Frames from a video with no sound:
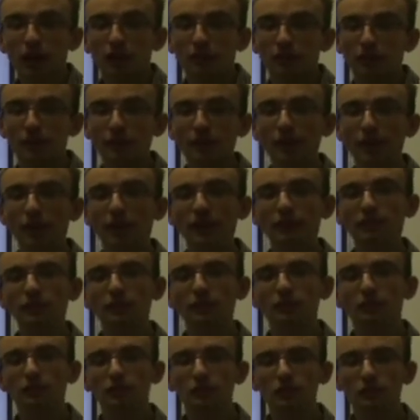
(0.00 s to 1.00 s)
My
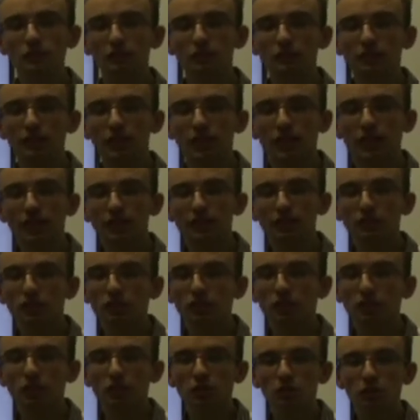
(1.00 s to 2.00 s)
final don't is
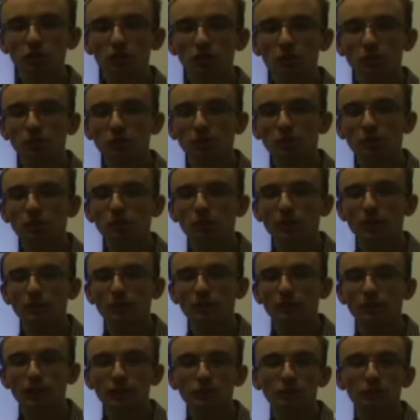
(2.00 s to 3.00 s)
don't use
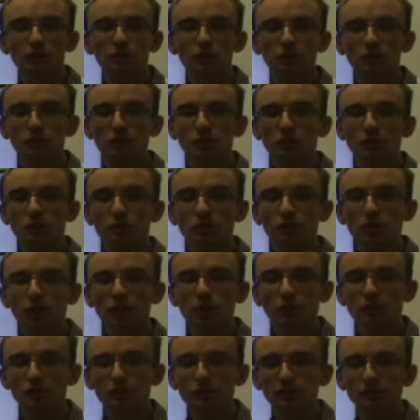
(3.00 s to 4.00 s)
websites such as
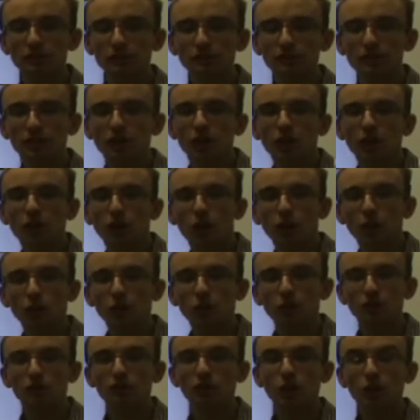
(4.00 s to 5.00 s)
uTorrent
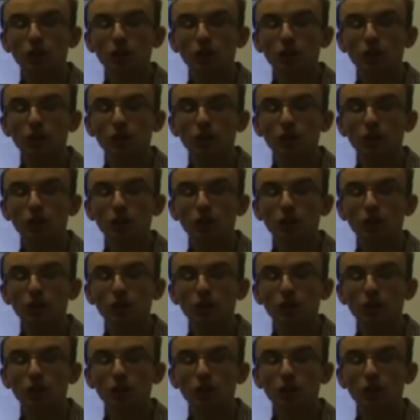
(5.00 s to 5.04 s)
or